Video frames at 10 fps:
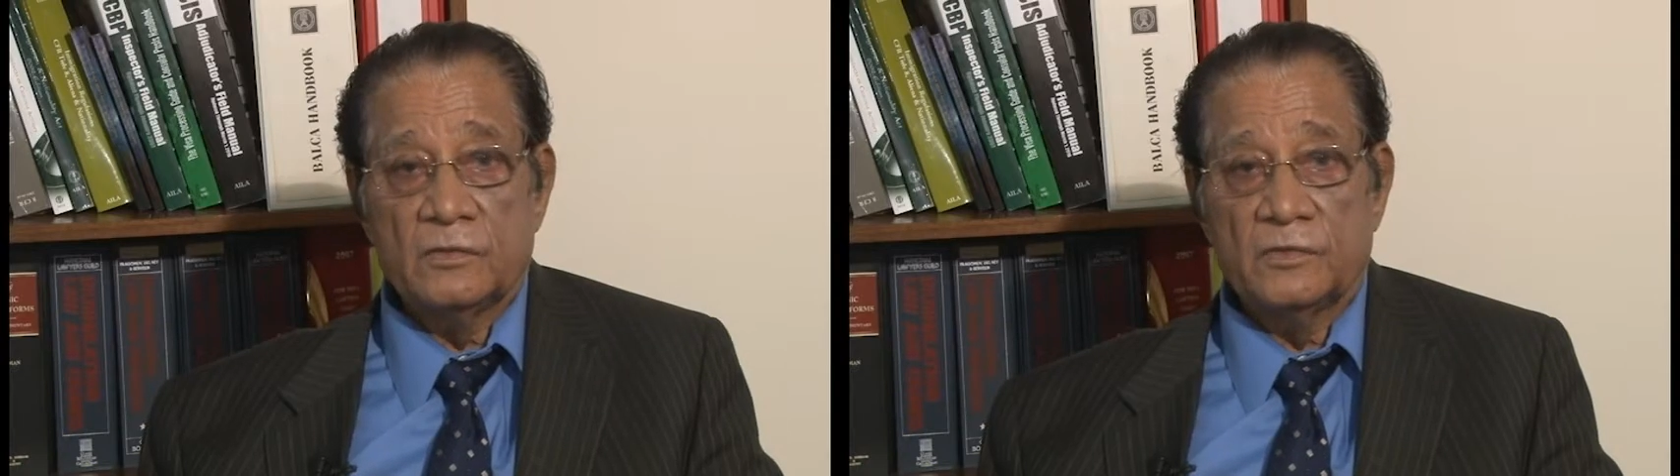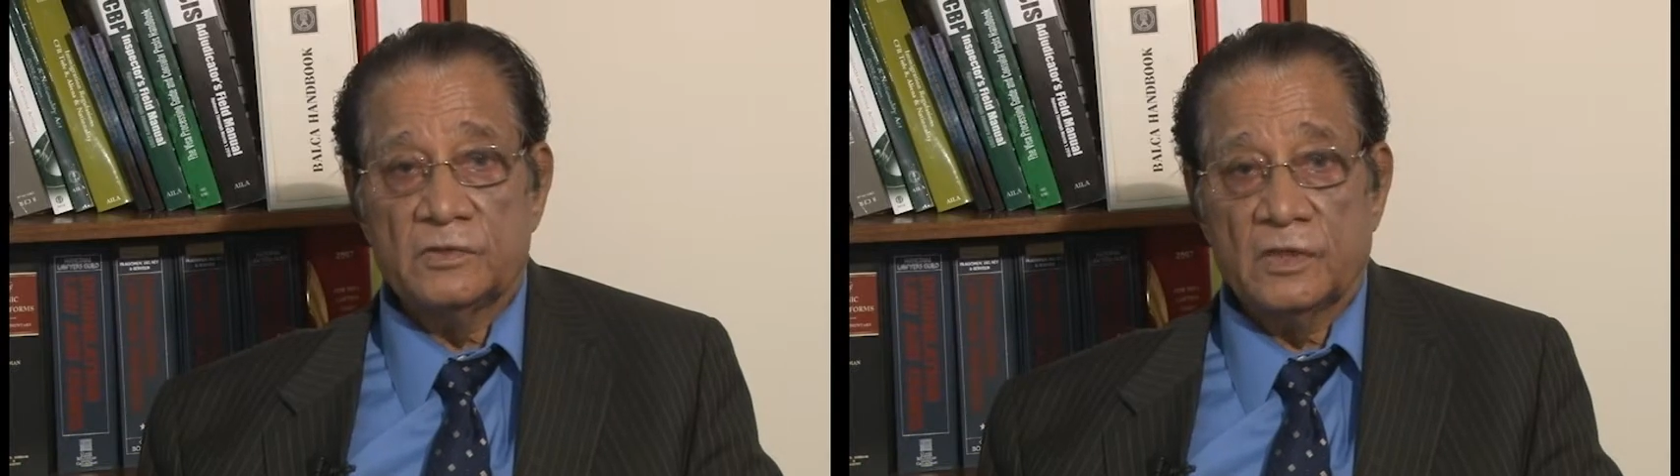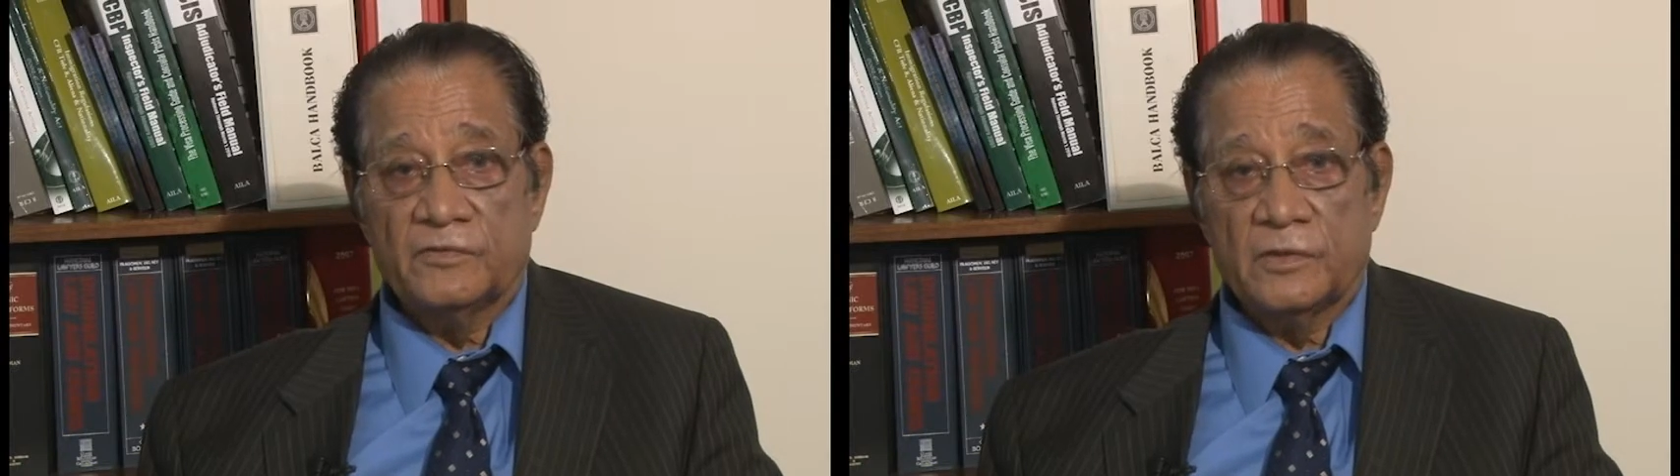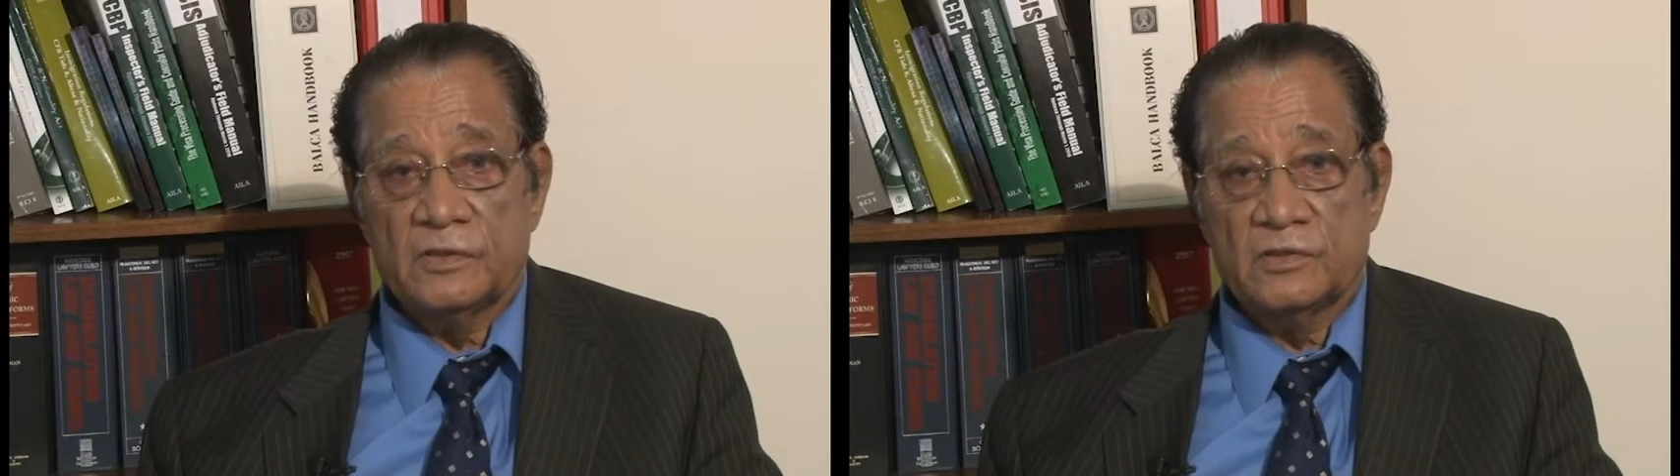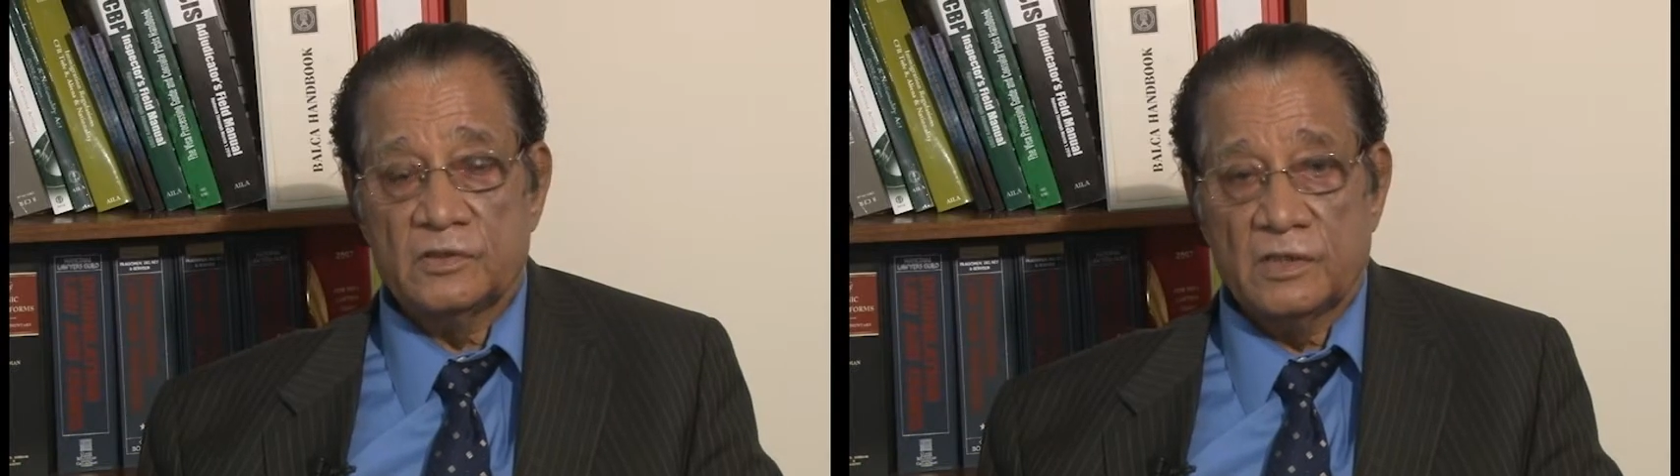which are for
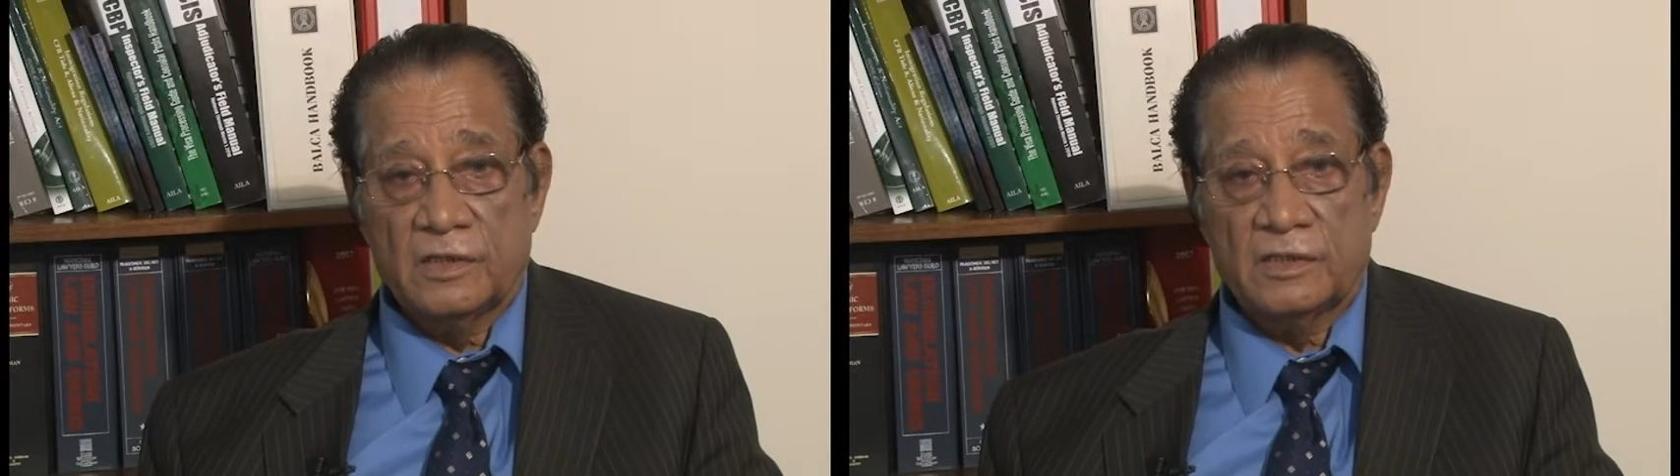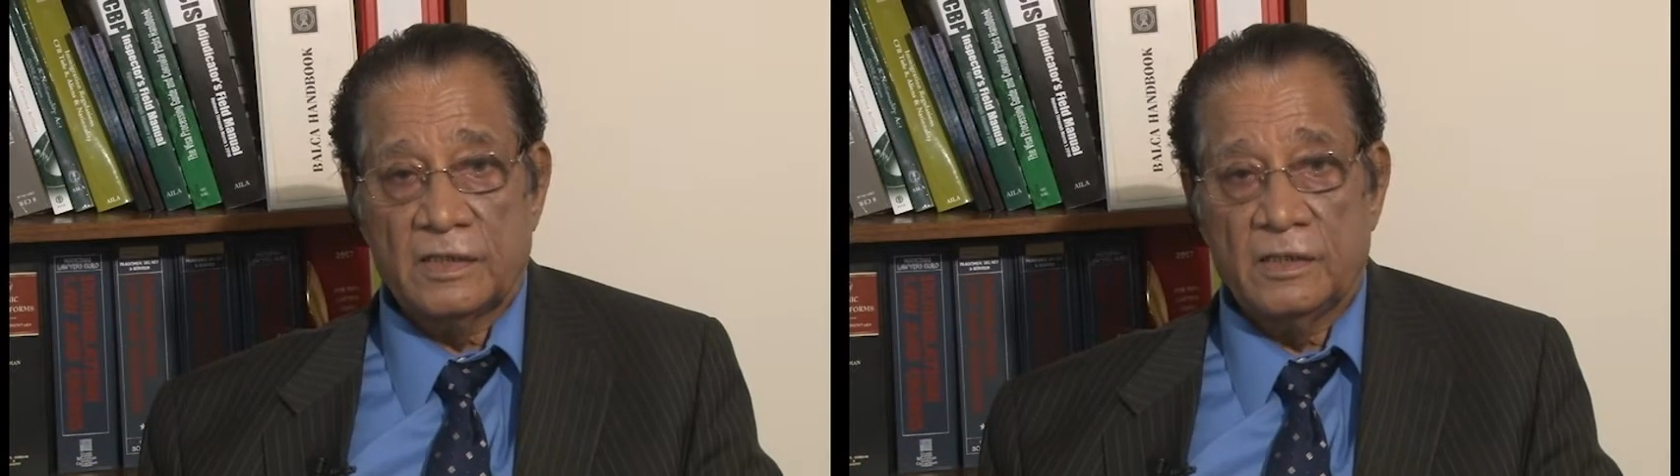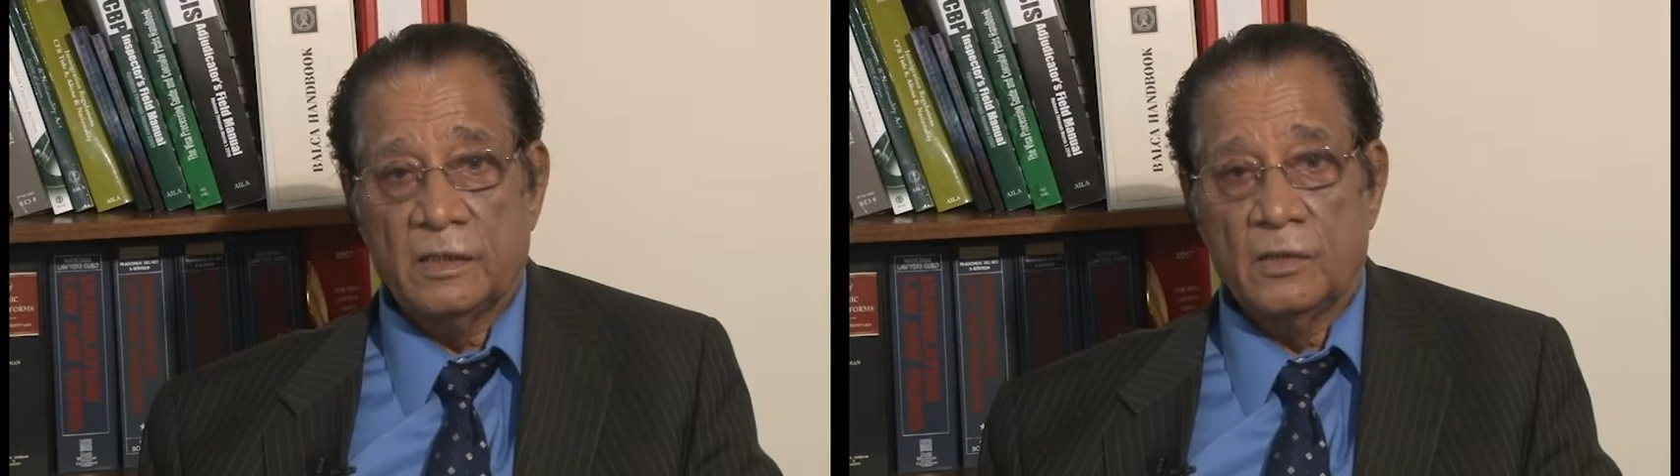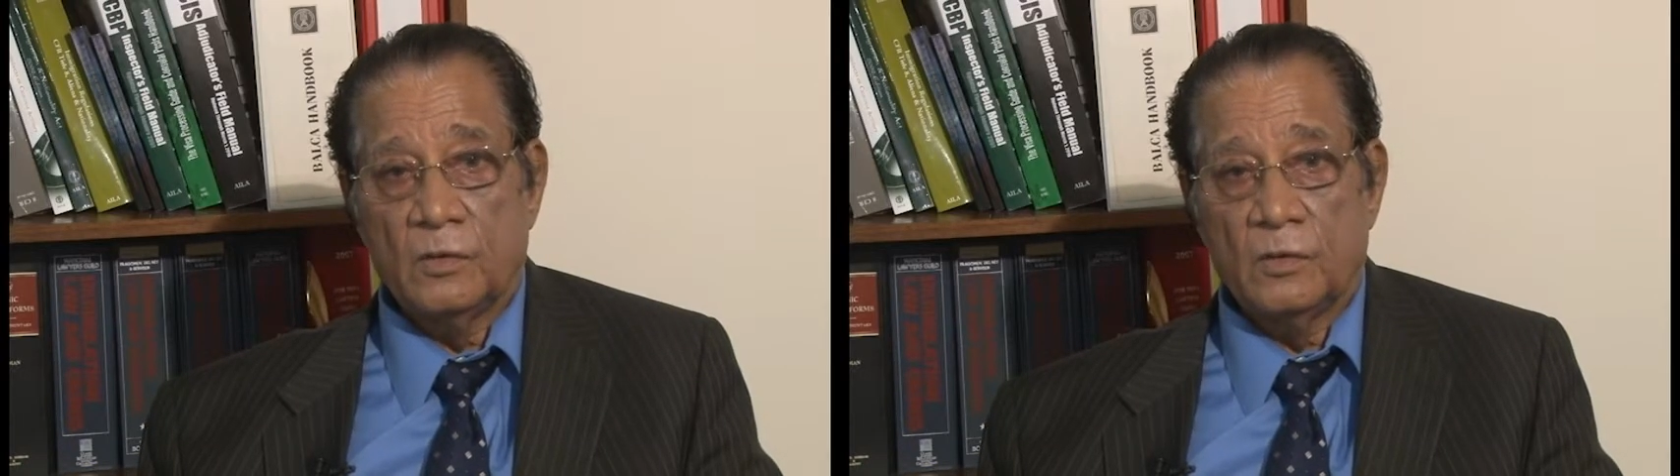the children